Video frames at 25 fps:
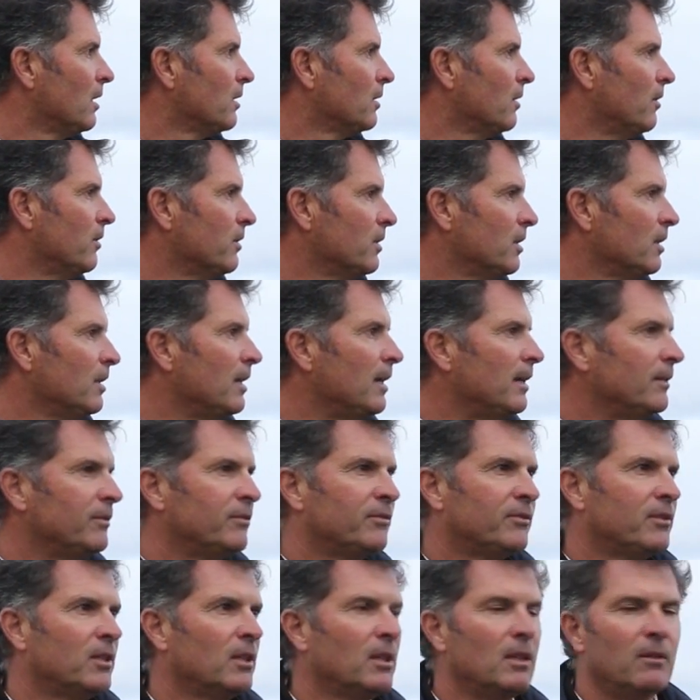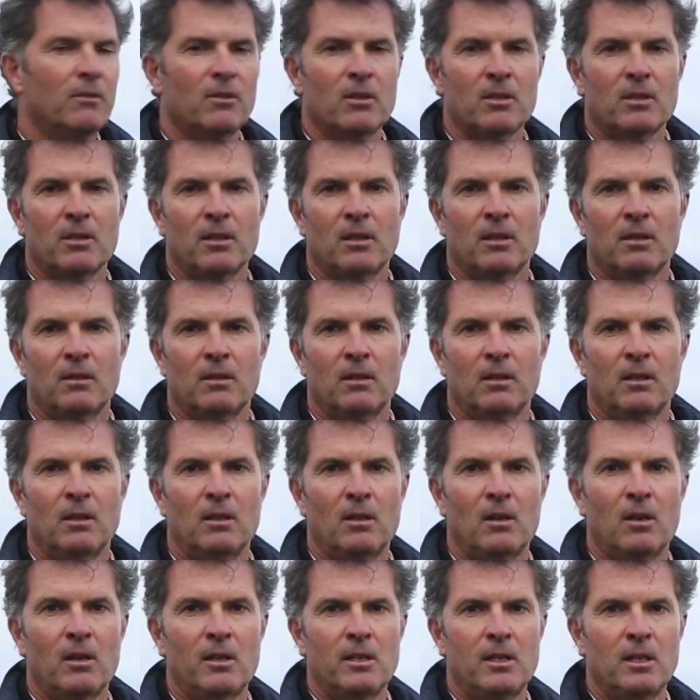So it's enough to give us
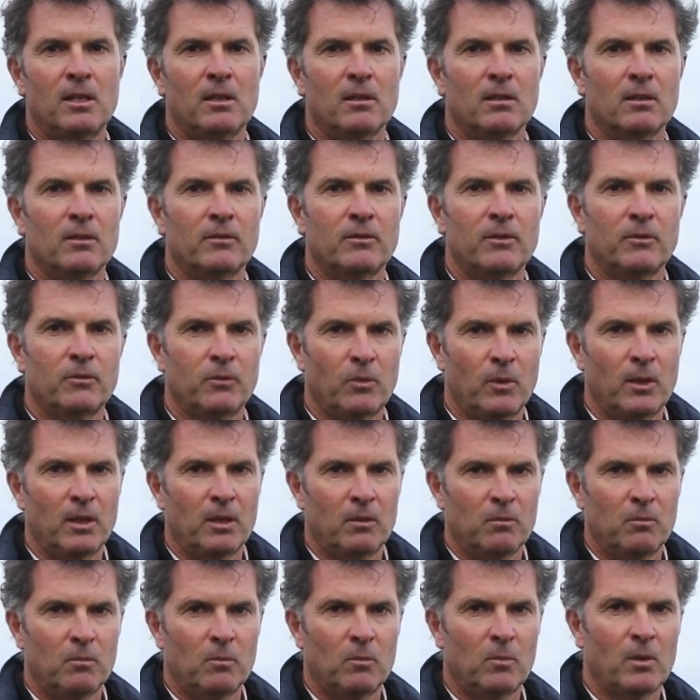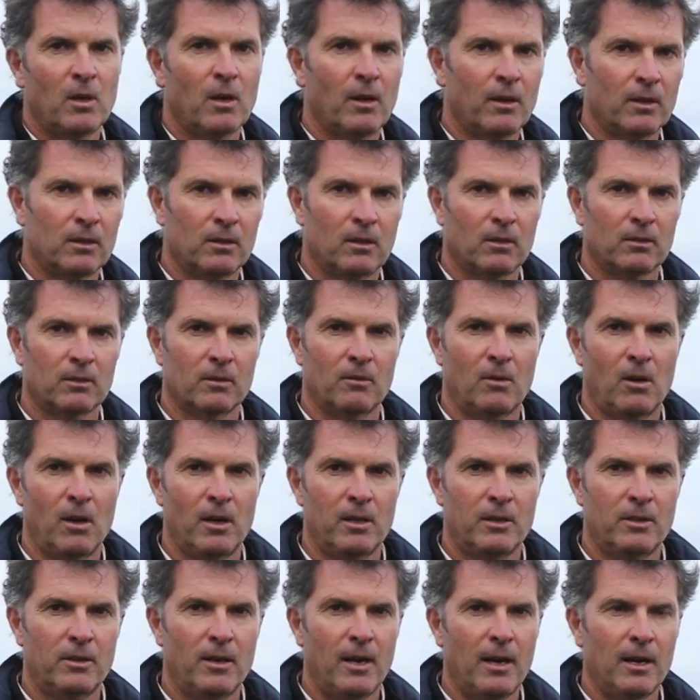an idea of if we're going along the
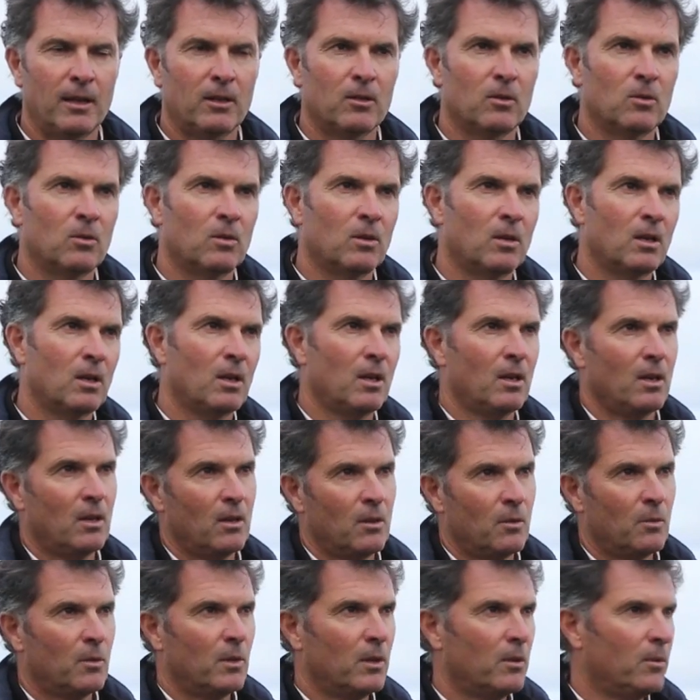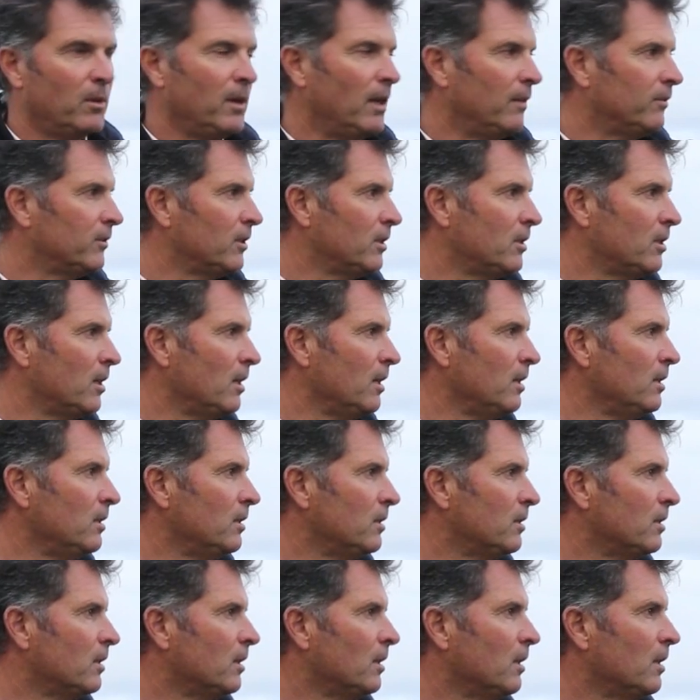right track or whether we have to
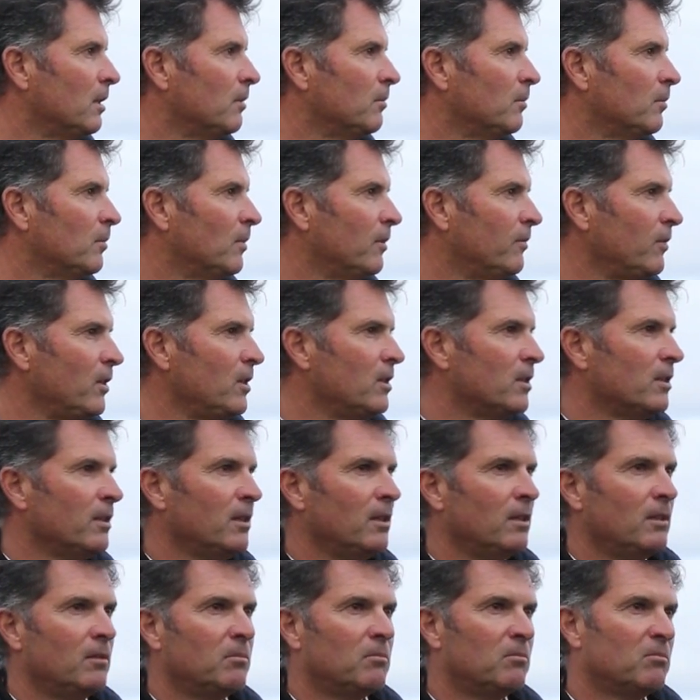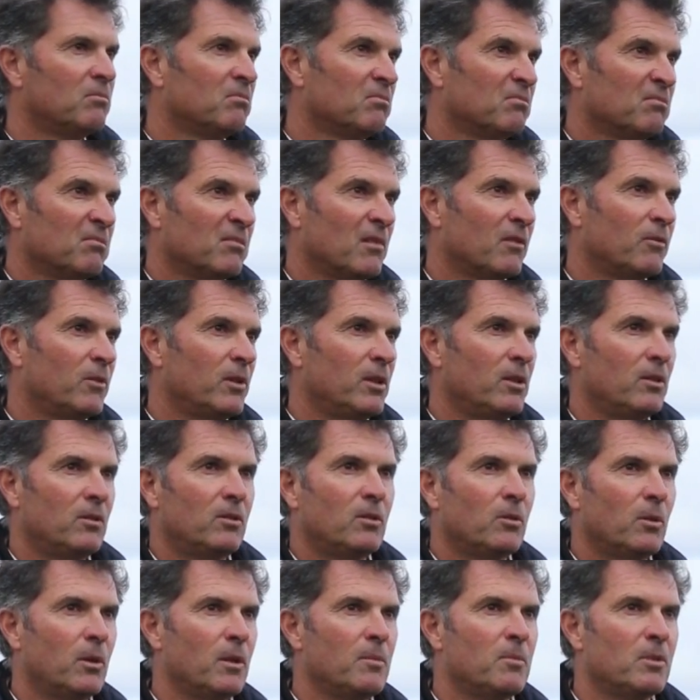change. Eventually, if we do
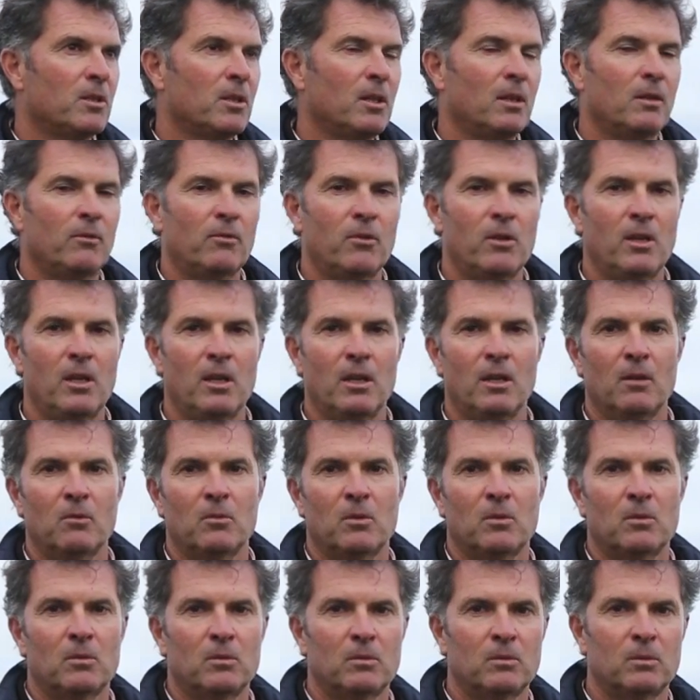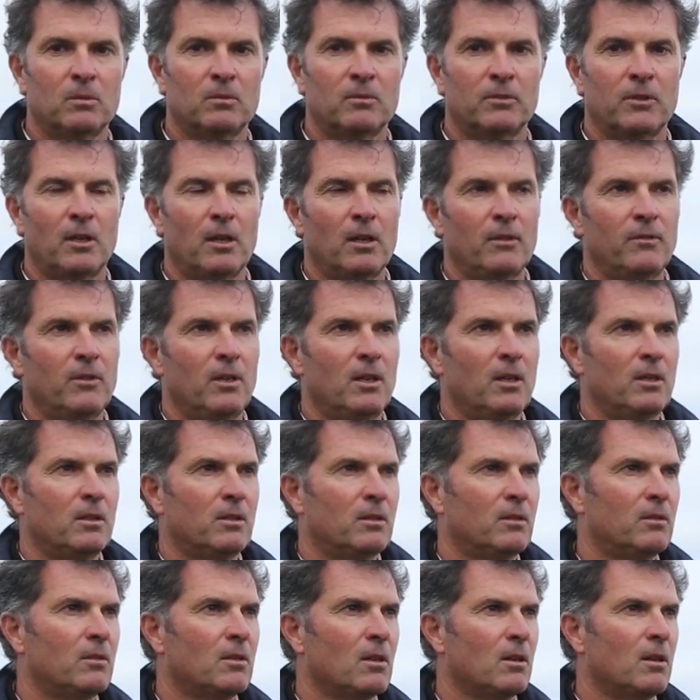20% every year, 5
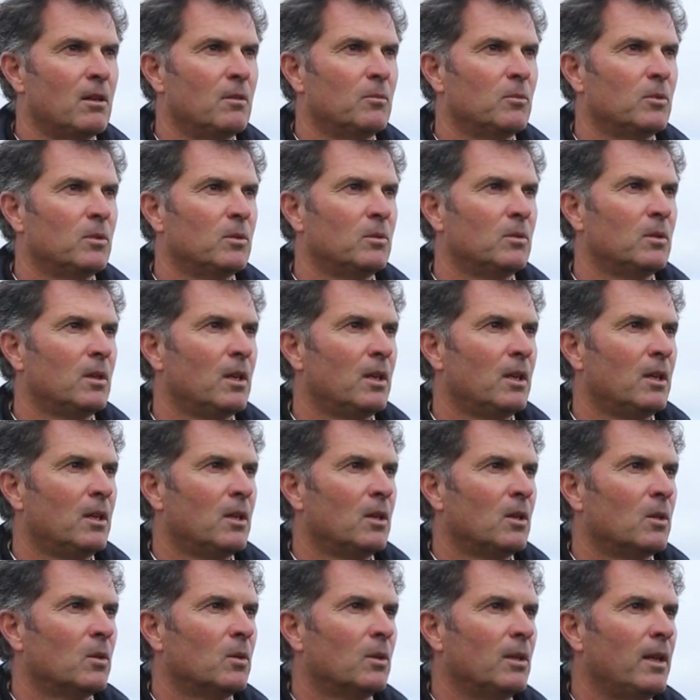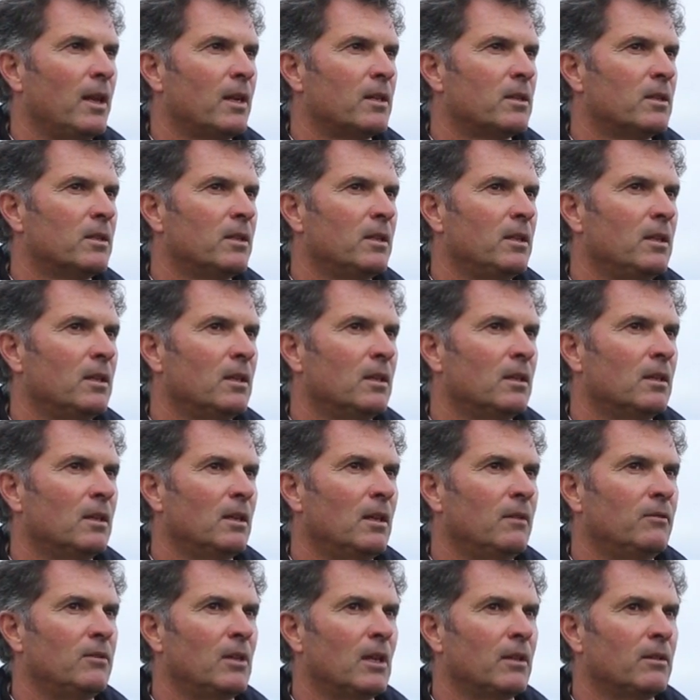years' time, we'll actually
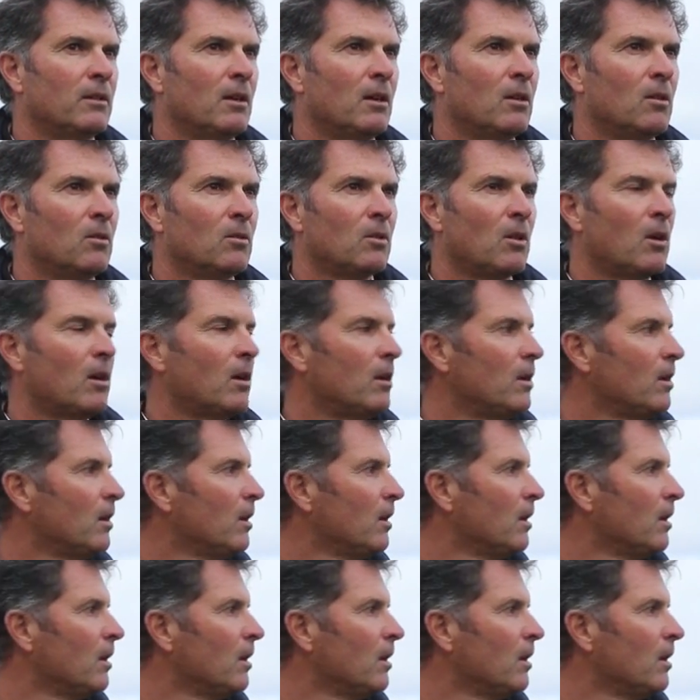have done the whole lot.